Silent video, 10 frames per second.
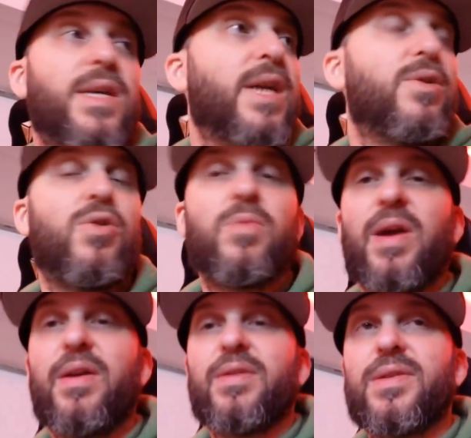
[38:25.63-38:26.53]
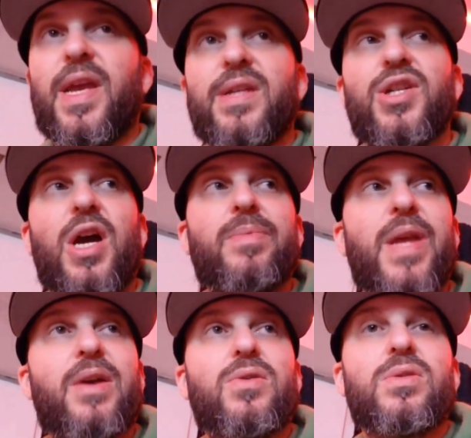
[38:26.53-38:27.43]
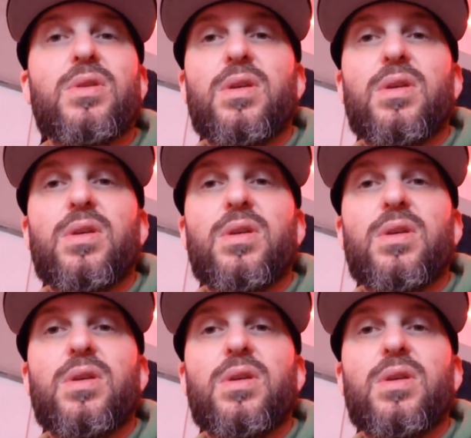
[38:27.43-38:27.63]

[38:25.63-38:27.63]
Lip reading: I got to go to my day job now.